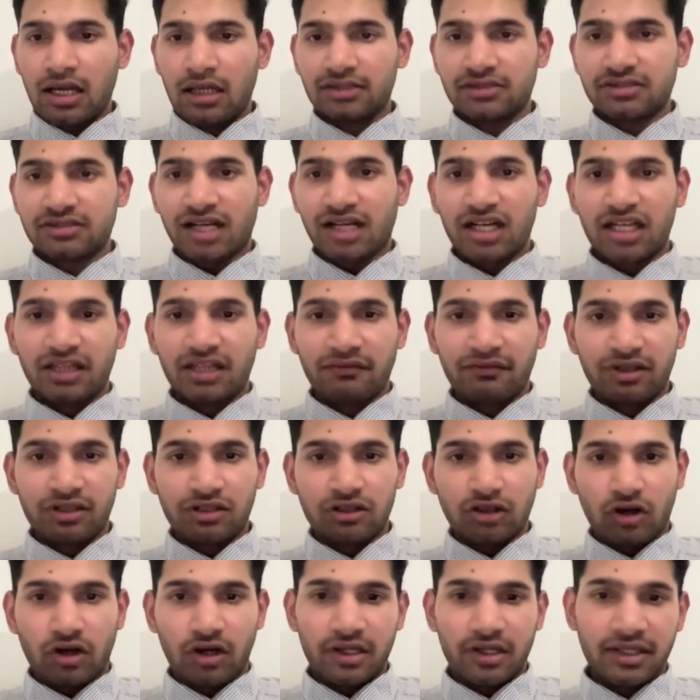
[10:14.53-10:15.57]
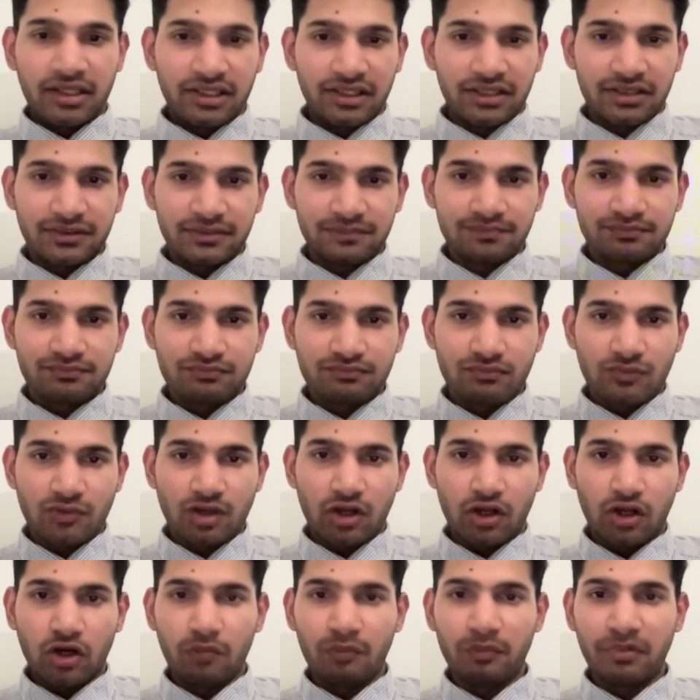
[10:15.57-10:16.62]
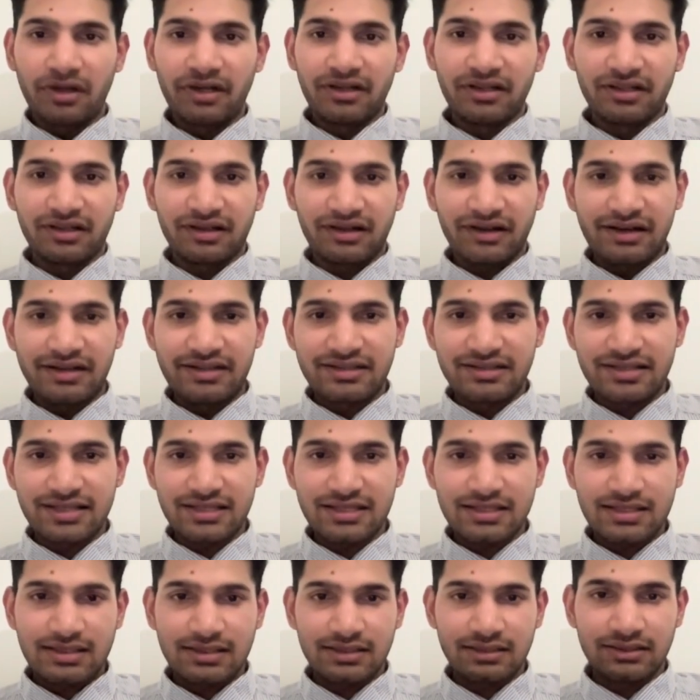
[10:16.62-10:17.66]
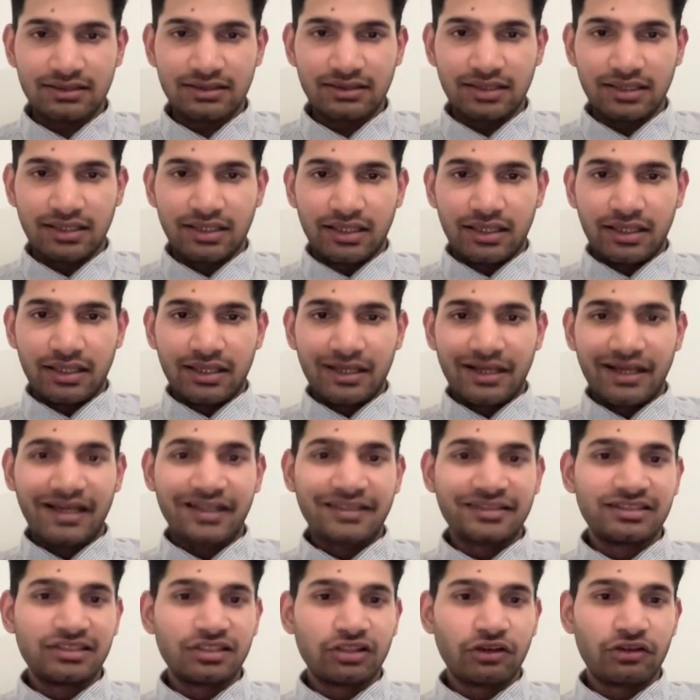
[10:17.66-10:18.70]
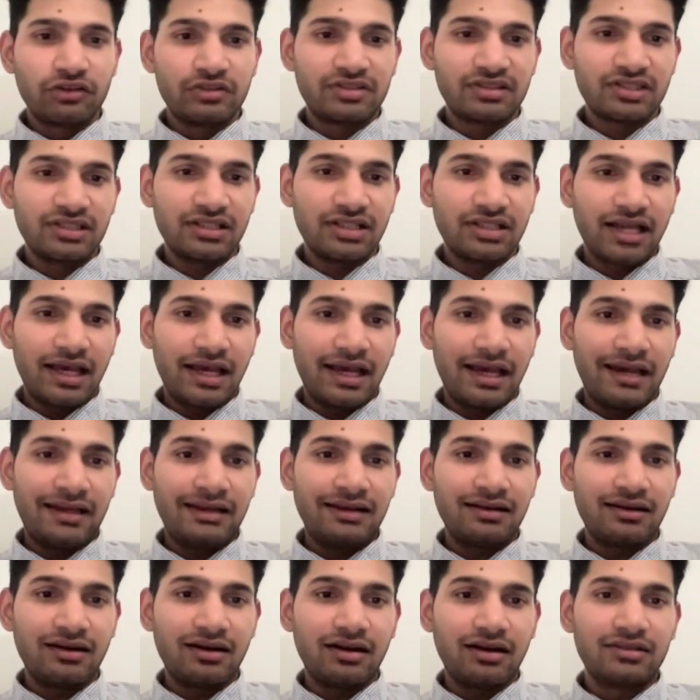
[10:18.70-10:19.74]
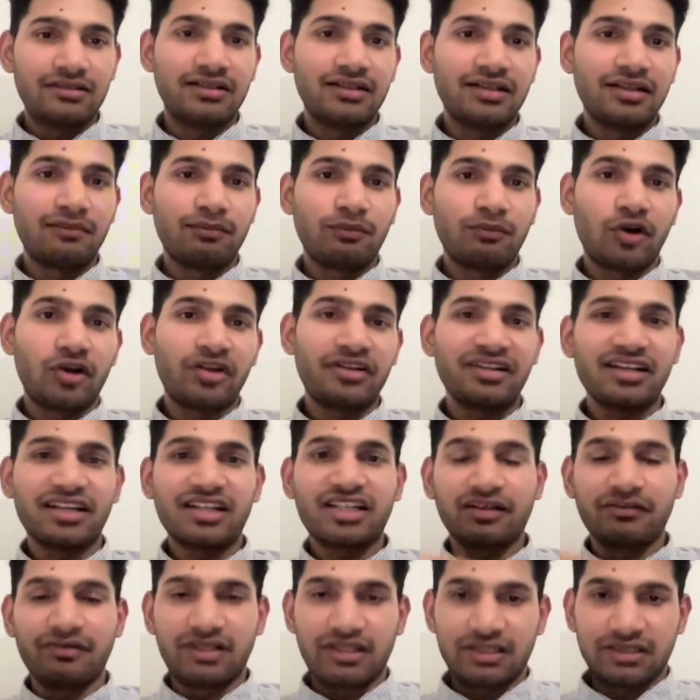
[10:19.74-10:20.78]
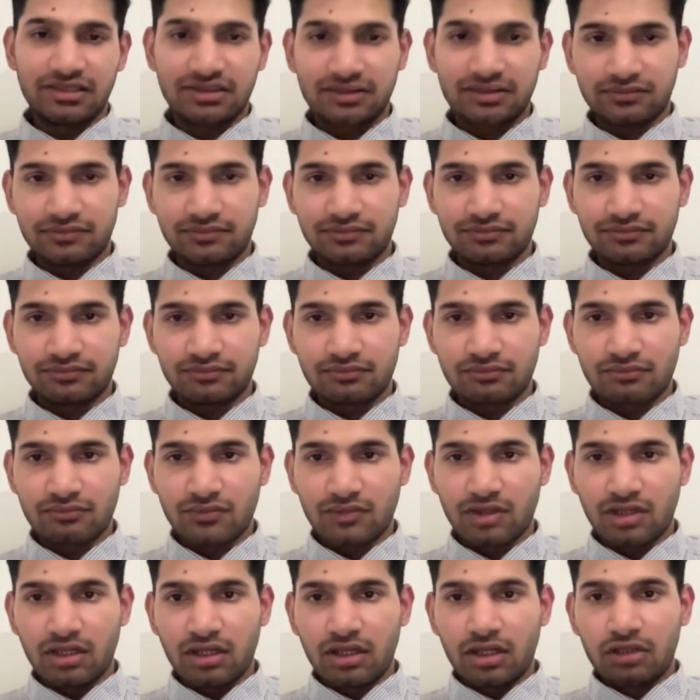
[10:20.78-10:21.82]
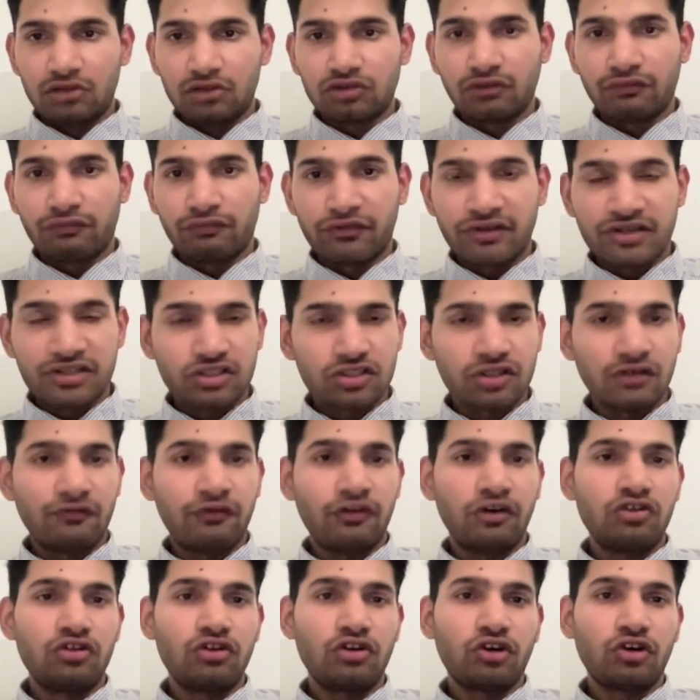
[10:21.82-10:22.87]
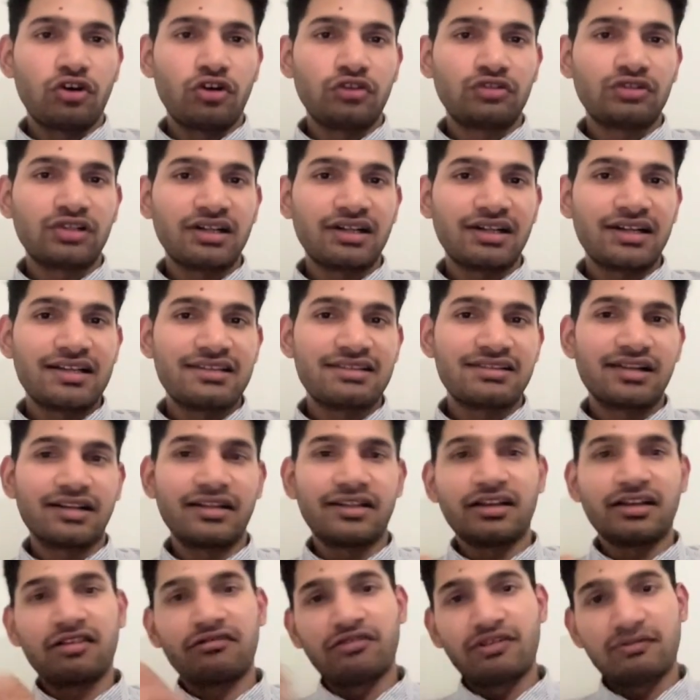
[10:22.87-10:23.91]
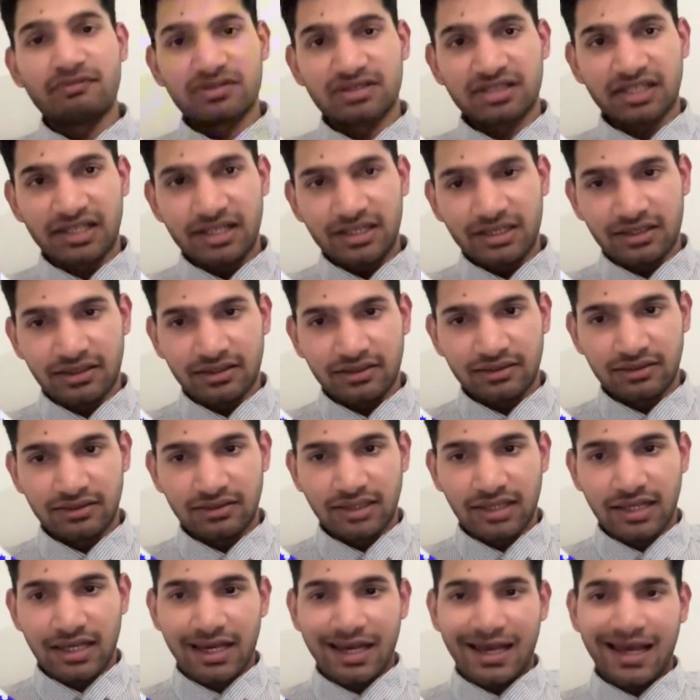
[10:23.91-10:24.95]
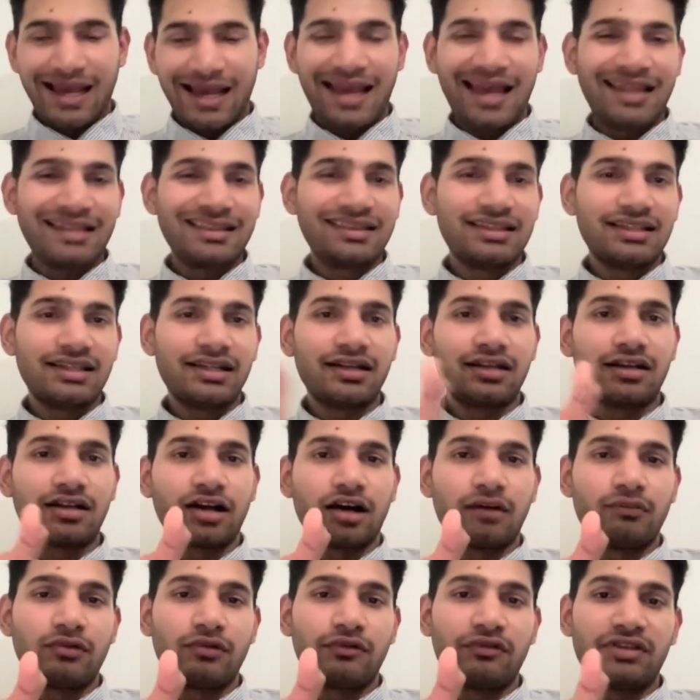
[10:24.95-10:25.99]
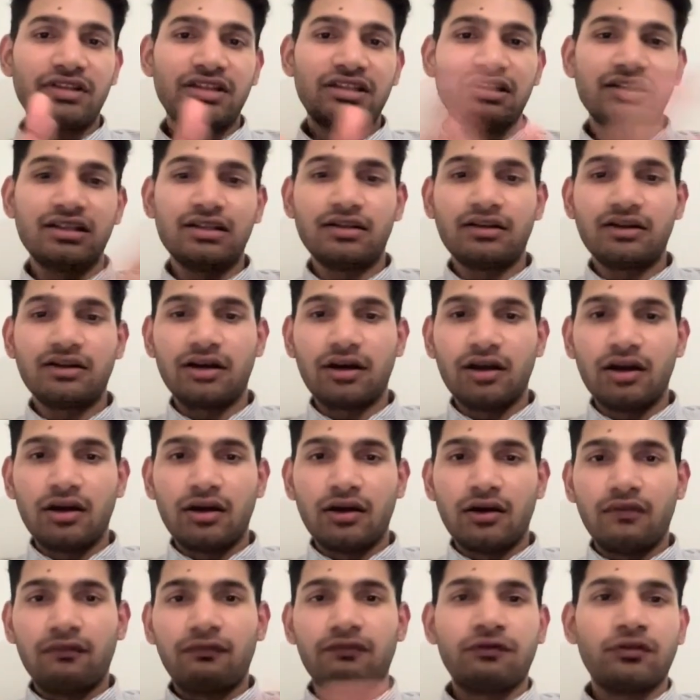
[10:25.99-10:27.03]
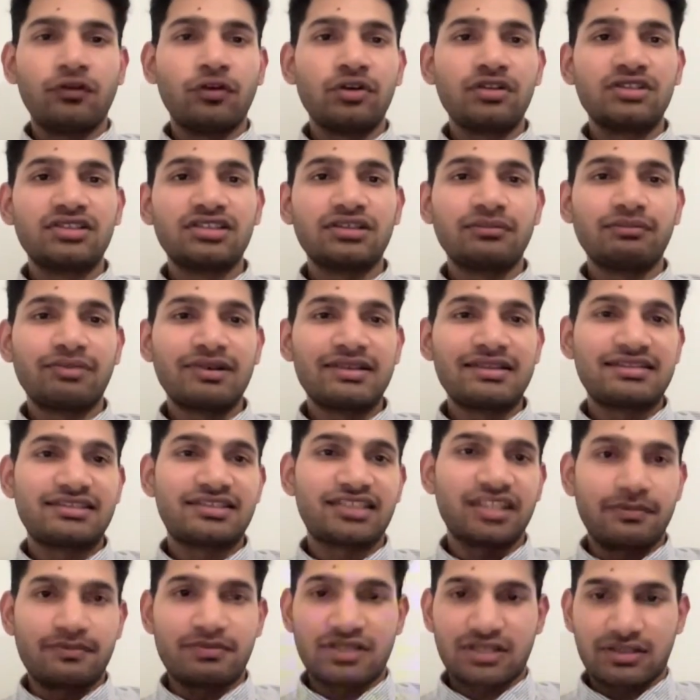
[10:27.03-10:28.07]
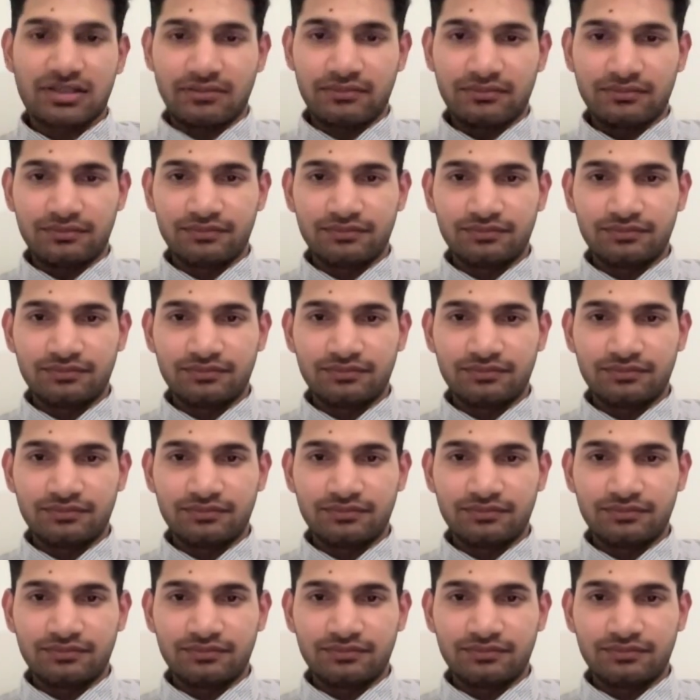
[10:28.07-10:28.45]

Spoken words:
starting with audit, competitor analysis, execution, and other important activities. So first of all, you're going to analyze the entire website and then come up with the 4 simple steps.